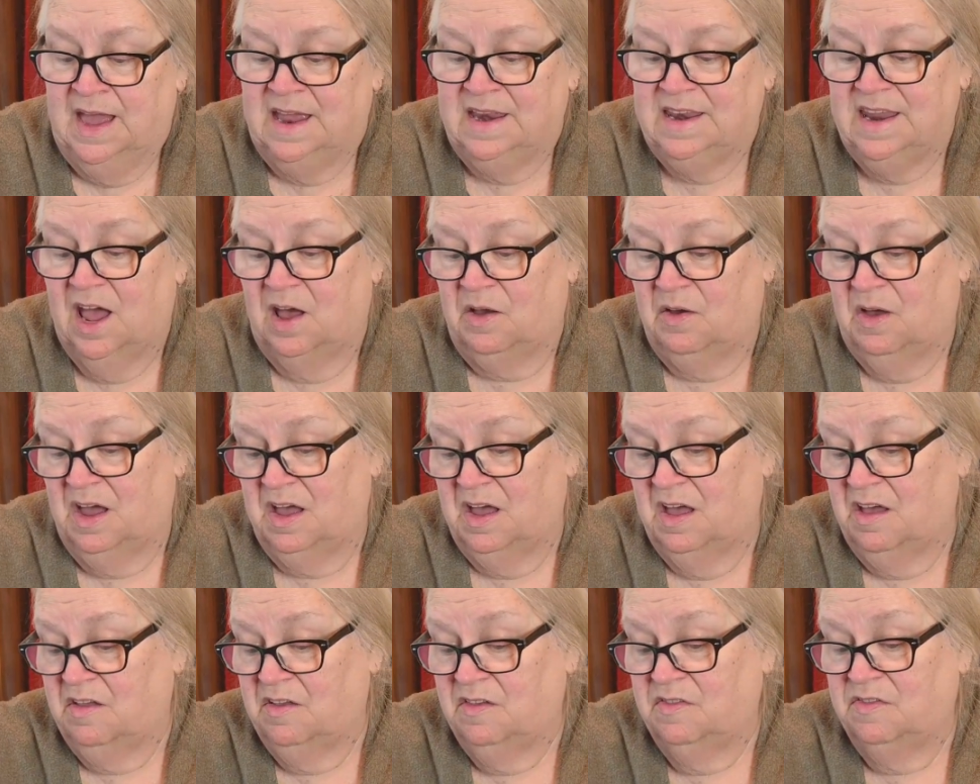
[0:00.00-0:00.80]
Now,
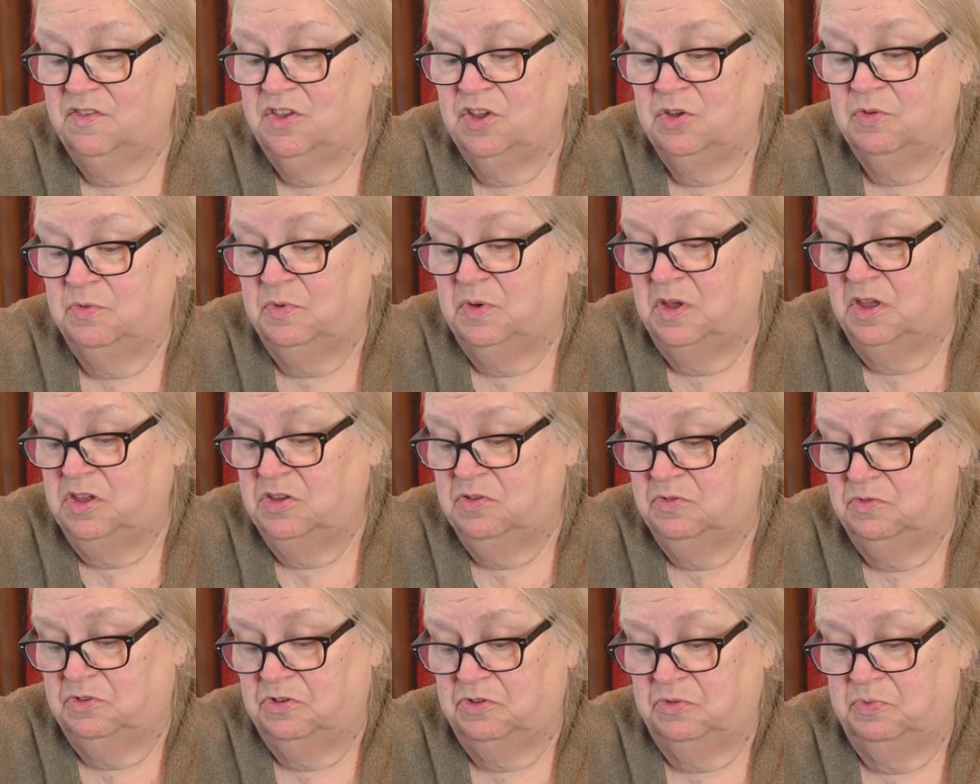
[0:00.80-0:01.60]

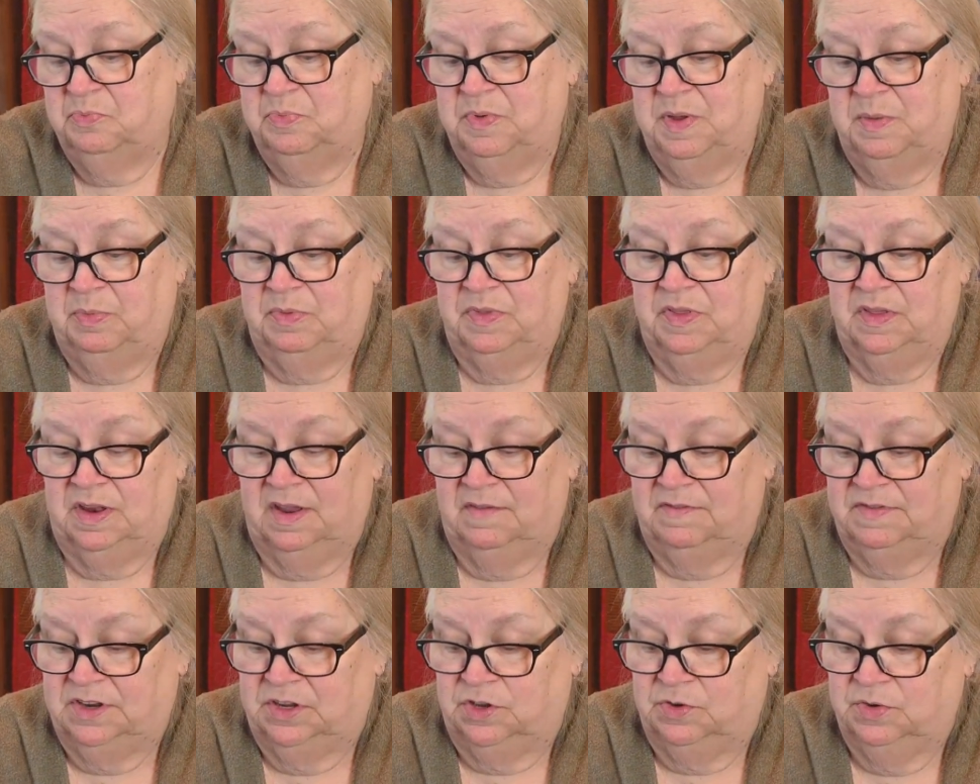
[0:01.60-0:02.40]
you people that
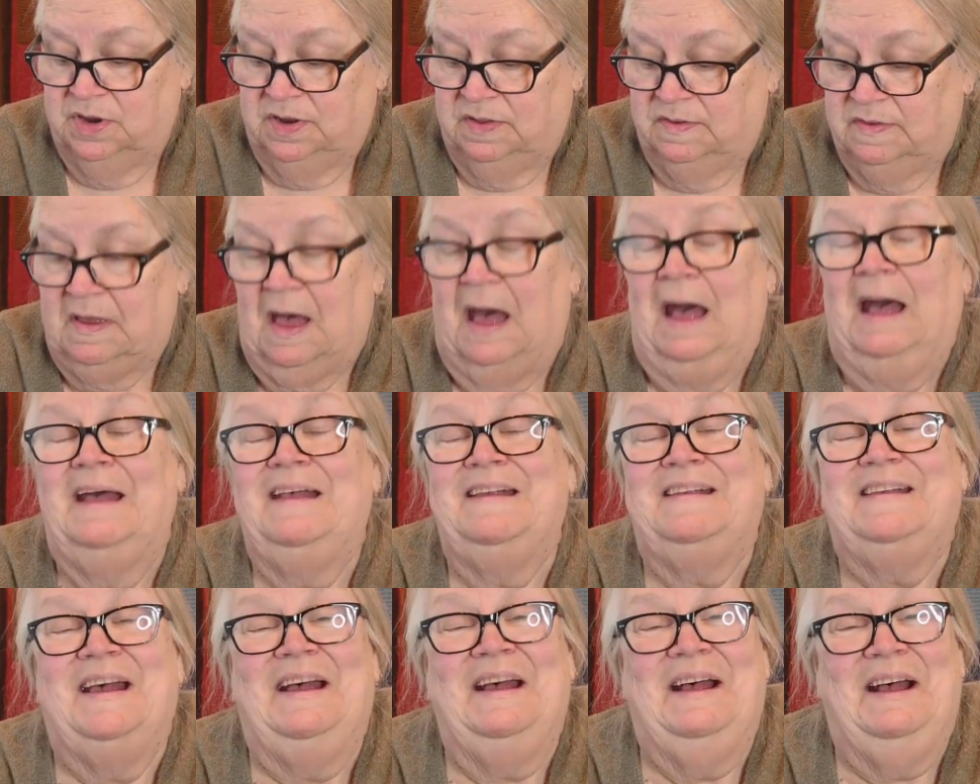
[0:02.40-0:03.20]
love to
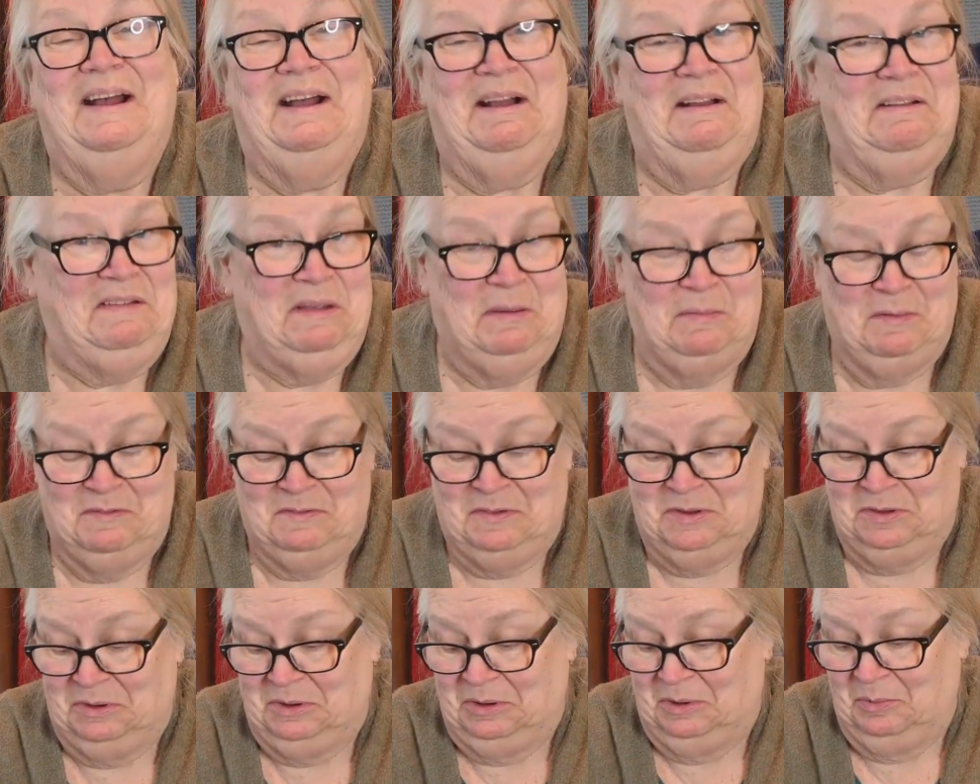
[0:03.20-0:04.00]
criticize, some of
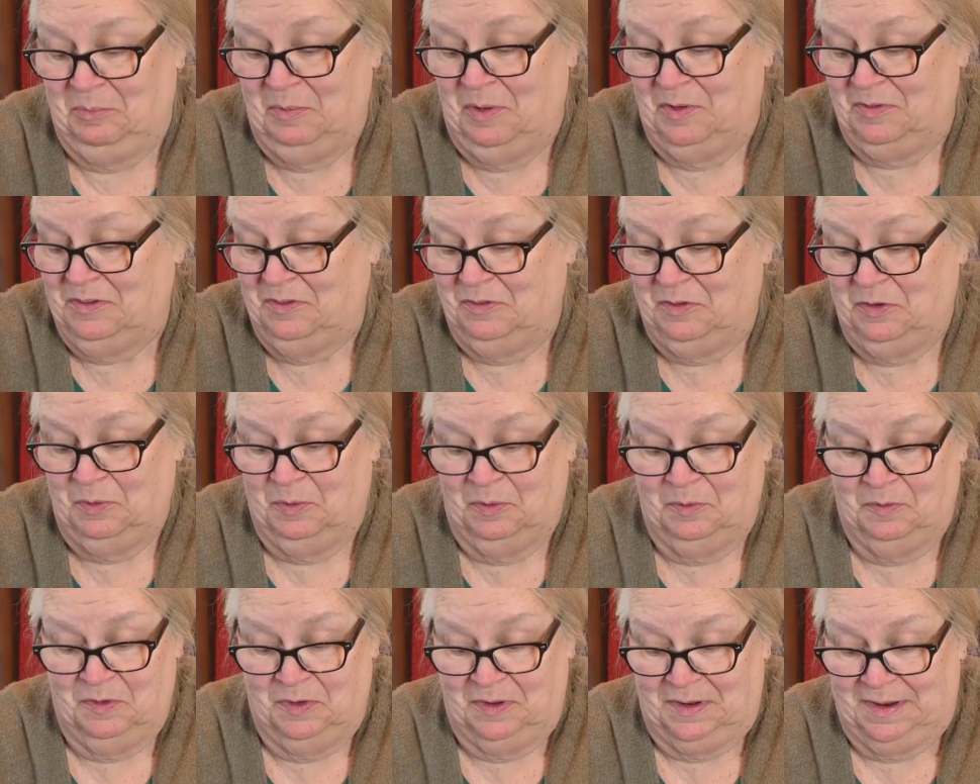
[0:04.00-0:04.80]
you do, most of you
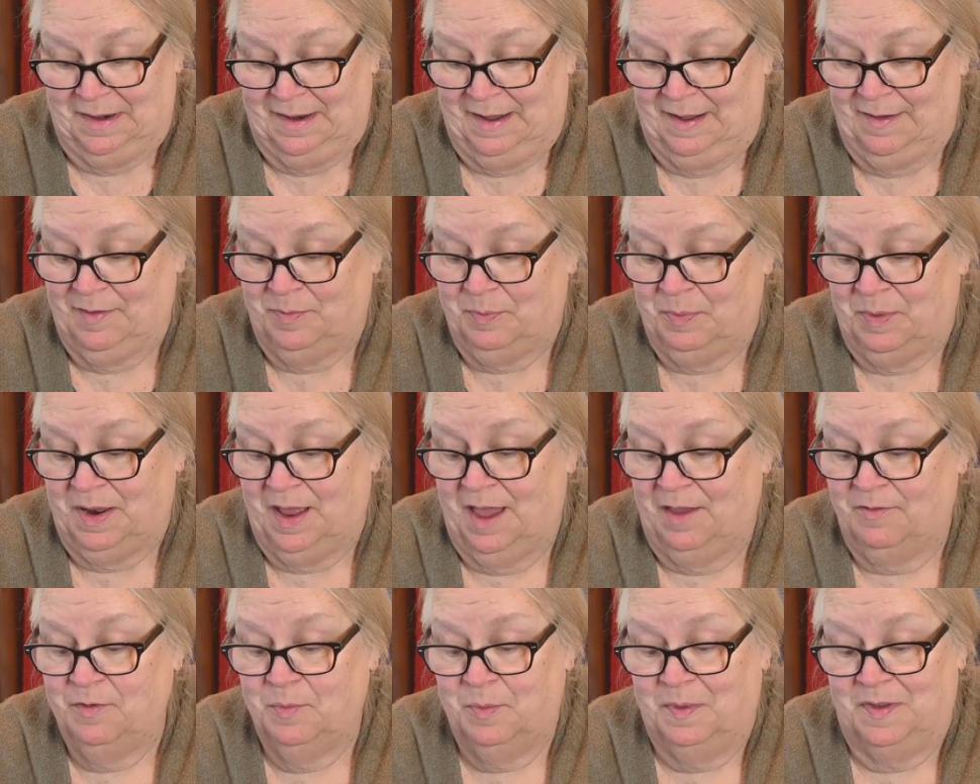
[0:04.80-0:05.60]
are really nice, but
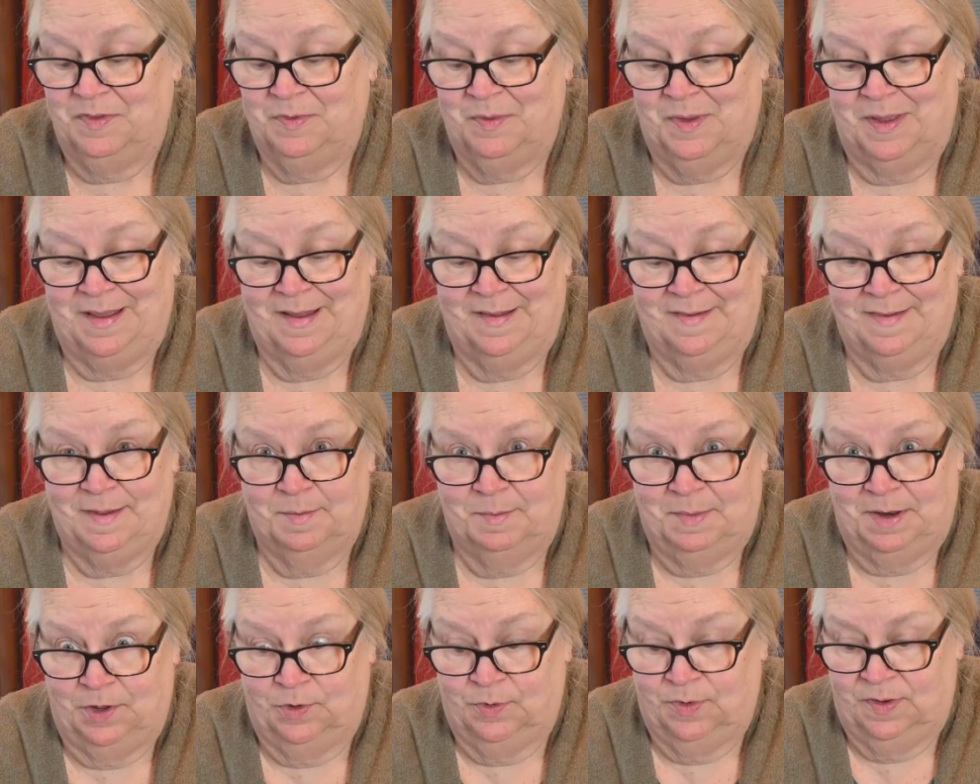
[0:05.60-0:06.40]
every once in a while I get
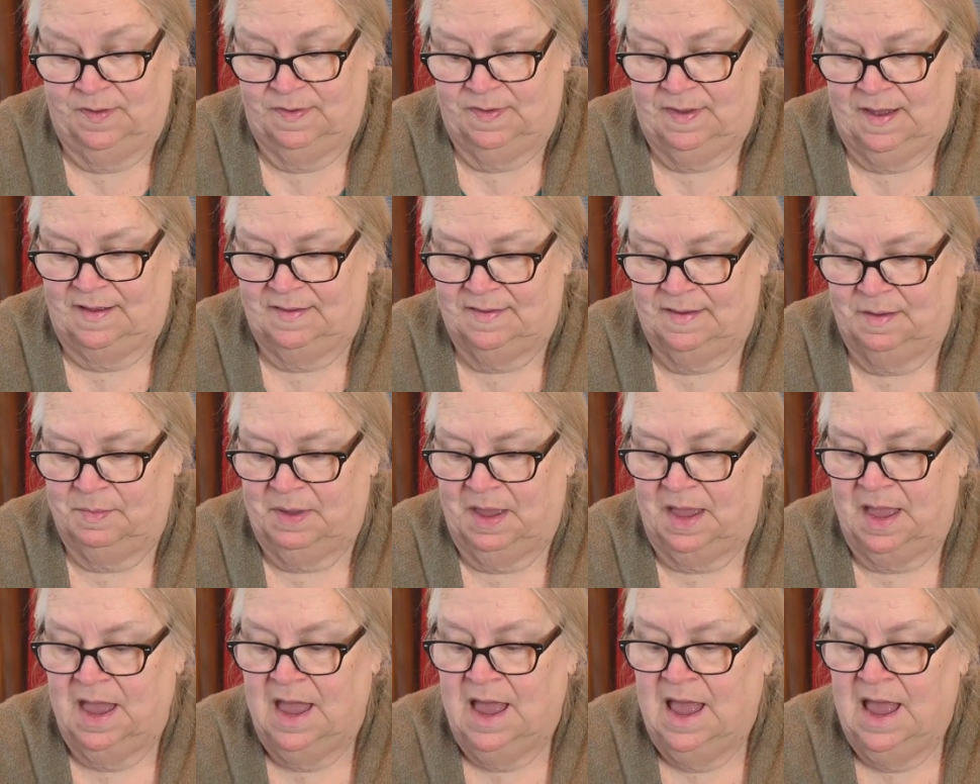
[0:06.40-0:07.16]
somebody criticizing me,